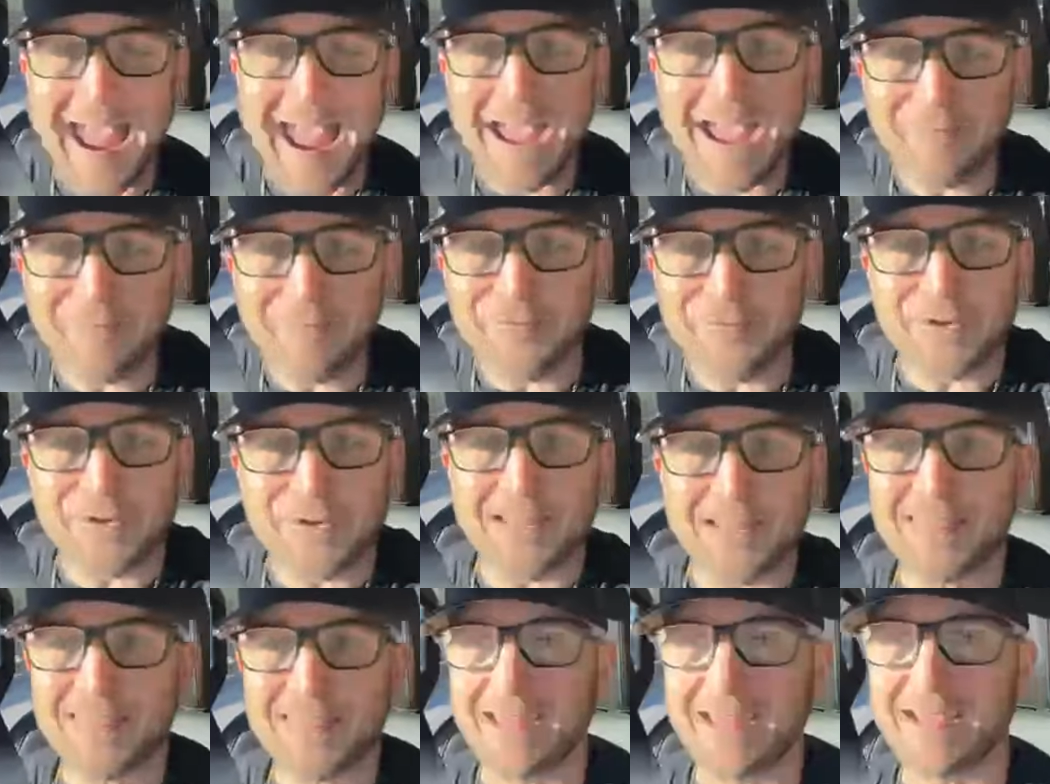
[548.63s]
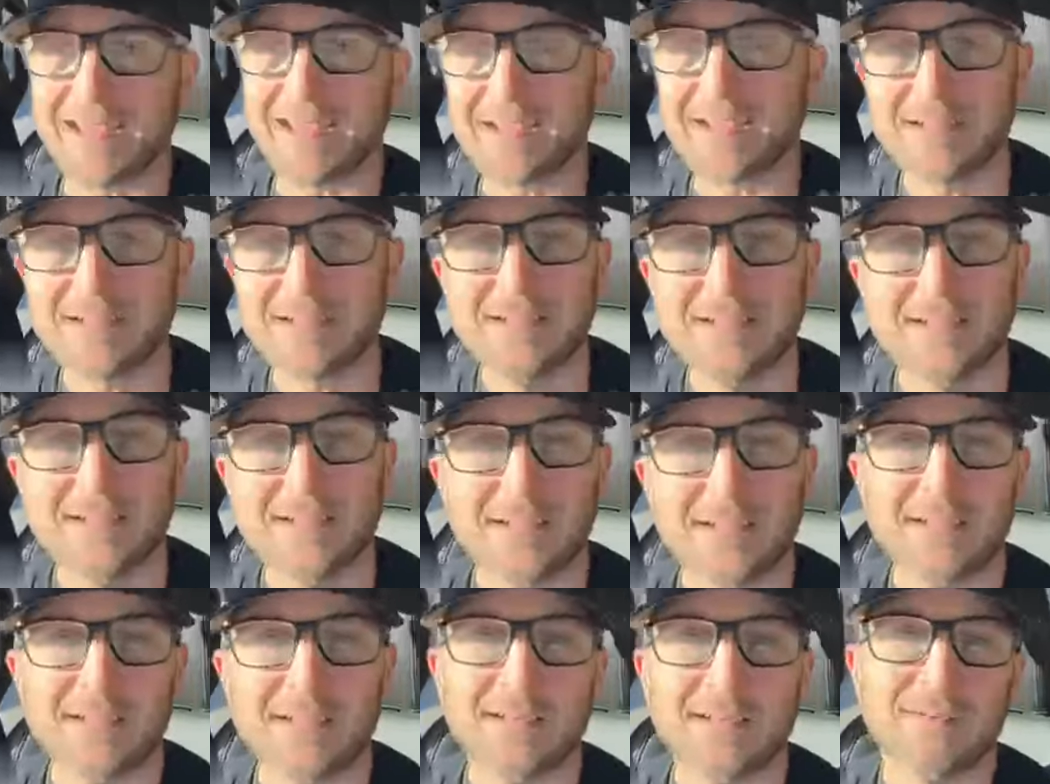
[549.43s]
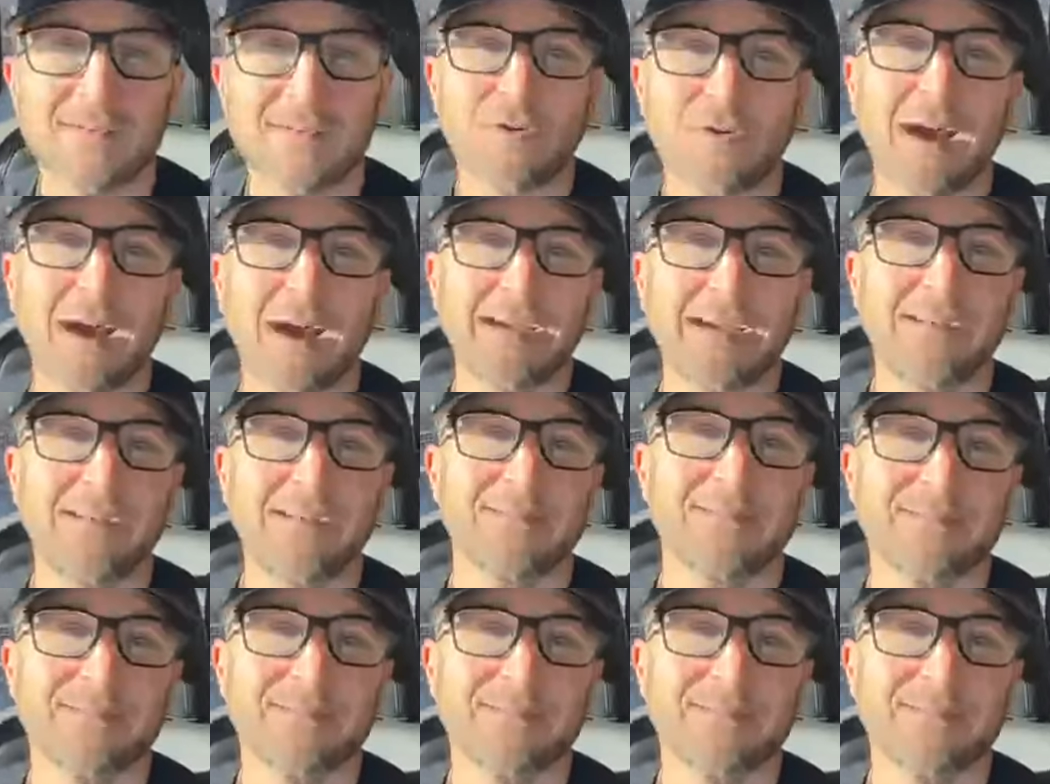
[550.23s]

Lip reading: everything, right?